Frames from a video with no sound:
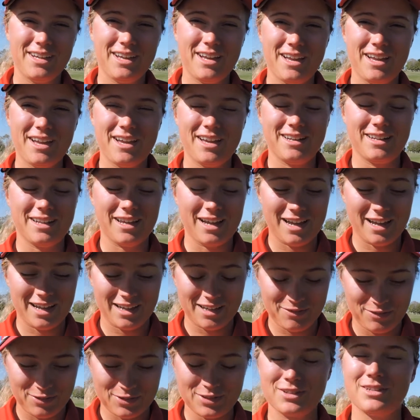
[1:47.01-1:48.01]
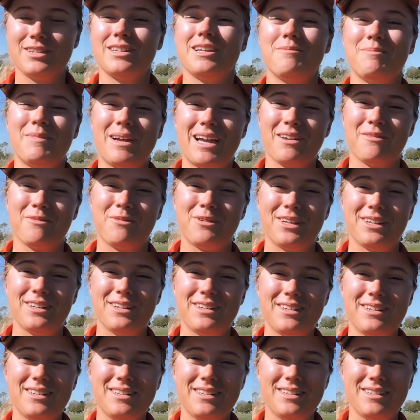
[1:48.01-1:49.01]
and uh, it feels good to come back and
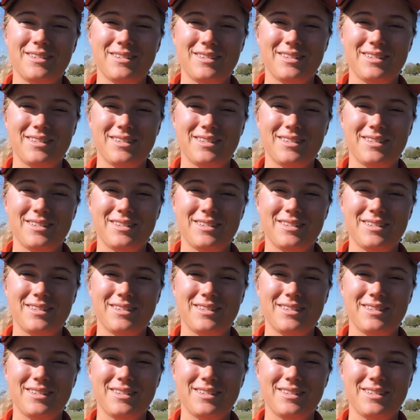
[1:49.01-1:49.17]
win.